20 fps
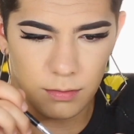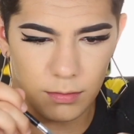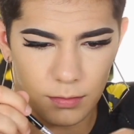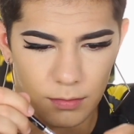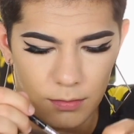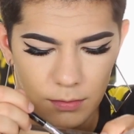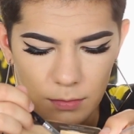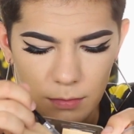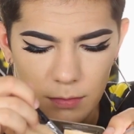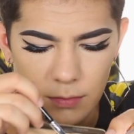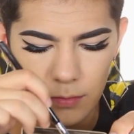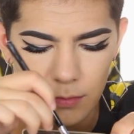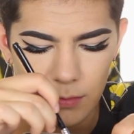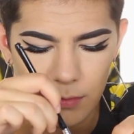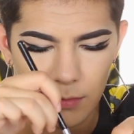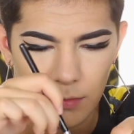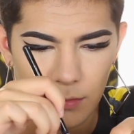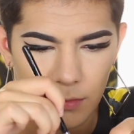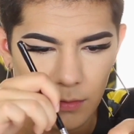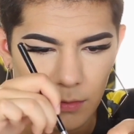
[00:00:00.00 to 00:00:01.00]

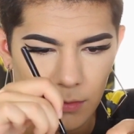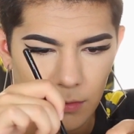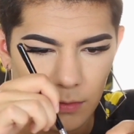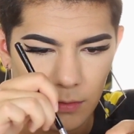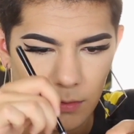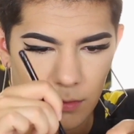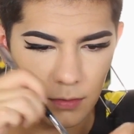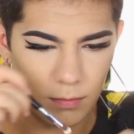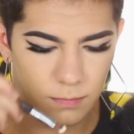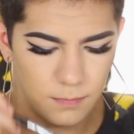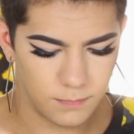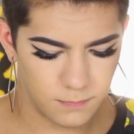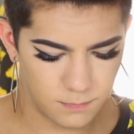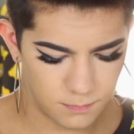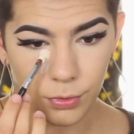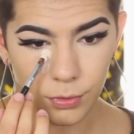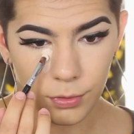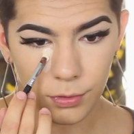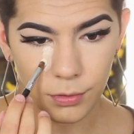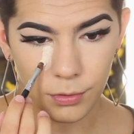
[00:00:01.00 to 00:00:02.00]

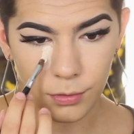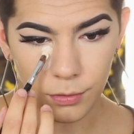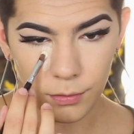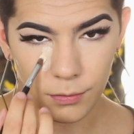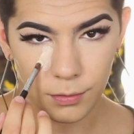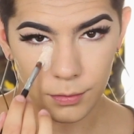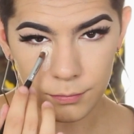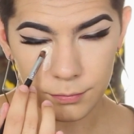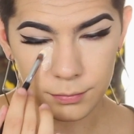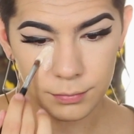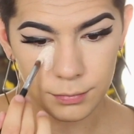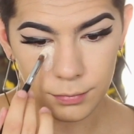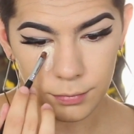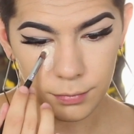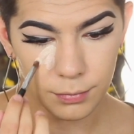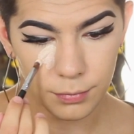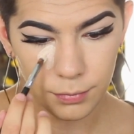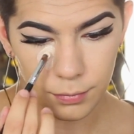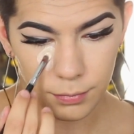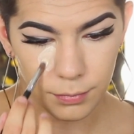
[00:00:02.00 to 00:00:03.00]

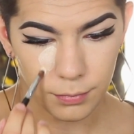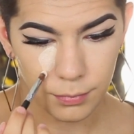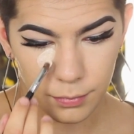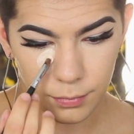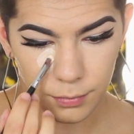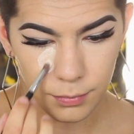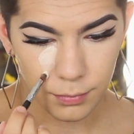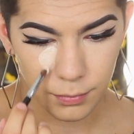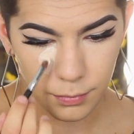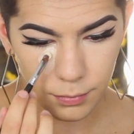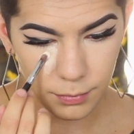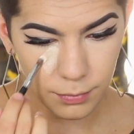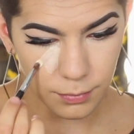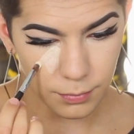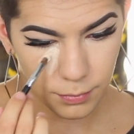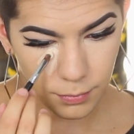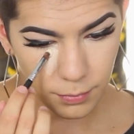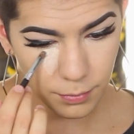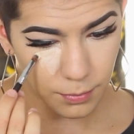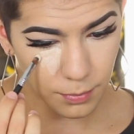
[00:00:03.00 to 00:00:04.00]

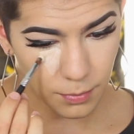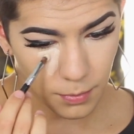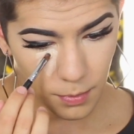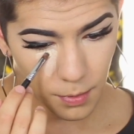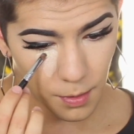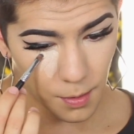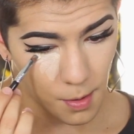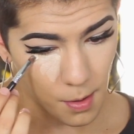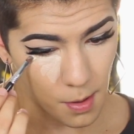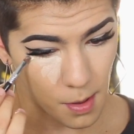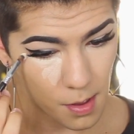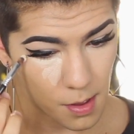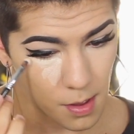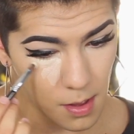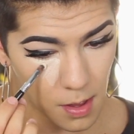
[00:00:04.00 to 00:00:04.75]
(no one is talking)